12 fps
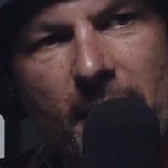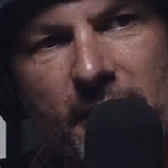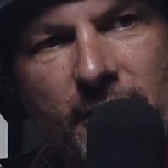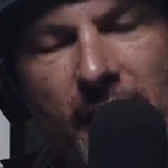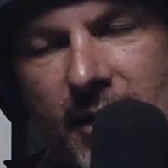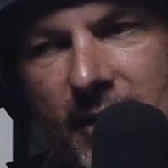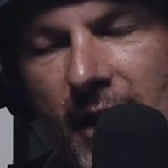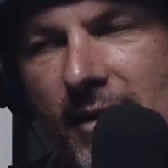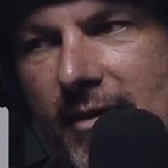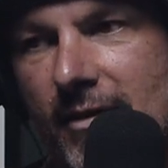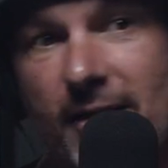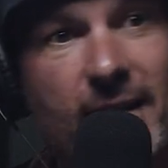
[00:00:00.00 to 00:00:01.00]
by trade, and
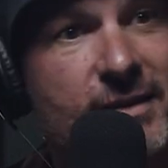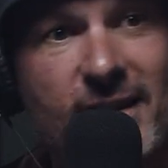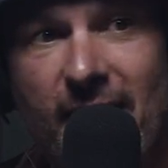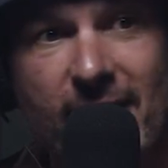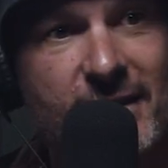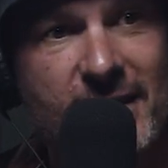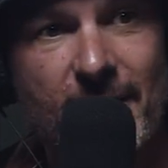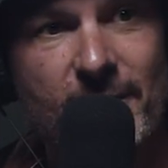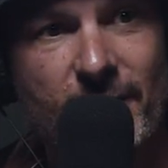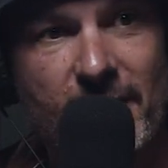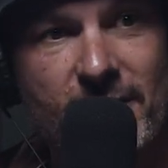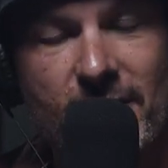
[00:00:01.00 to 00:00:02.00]
that's exactly the same
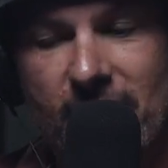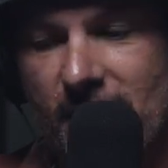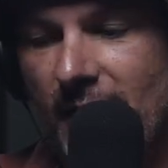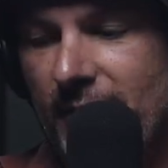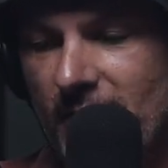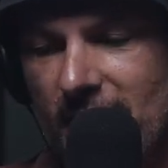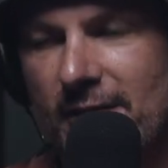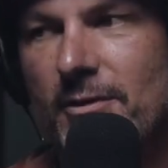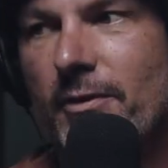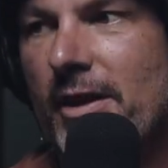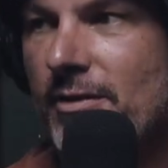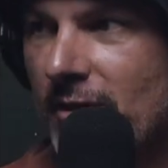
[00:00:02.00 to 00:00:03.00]
as restaurants. Like if you've got a little
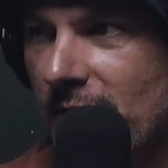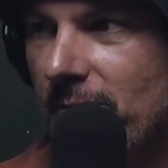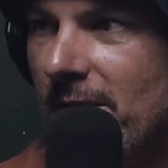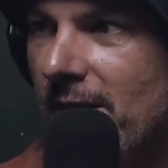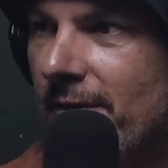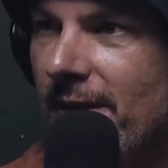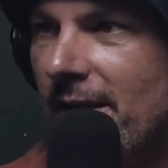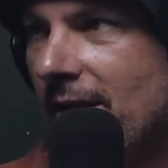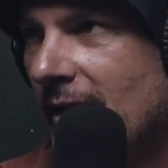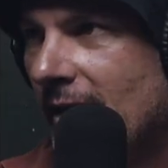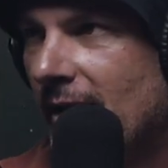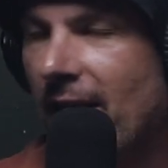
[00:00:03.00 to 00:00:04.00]
restaurant in the middle of
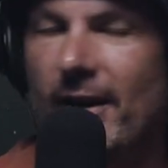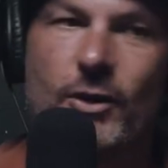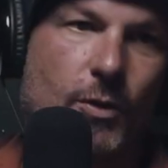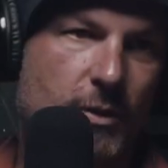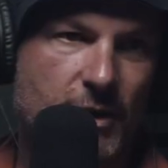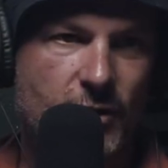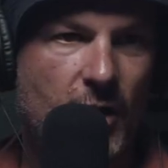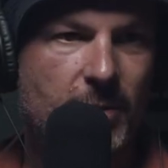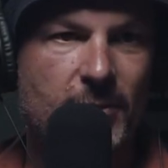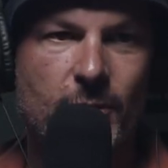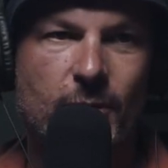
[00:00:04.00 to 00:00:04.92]
a corner shopping